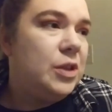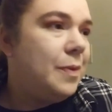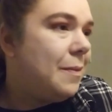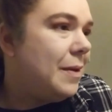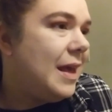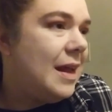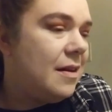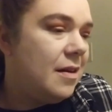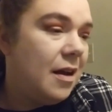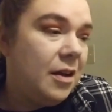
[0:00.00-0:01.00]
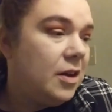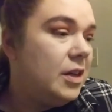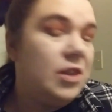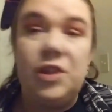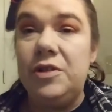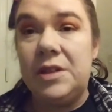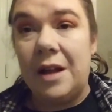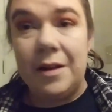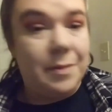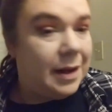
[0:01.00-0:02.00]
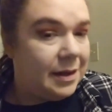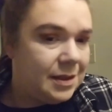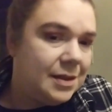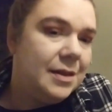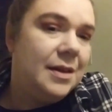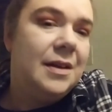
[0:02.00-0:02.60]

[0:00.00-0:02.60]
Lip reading: you probably get a good 2 solid months.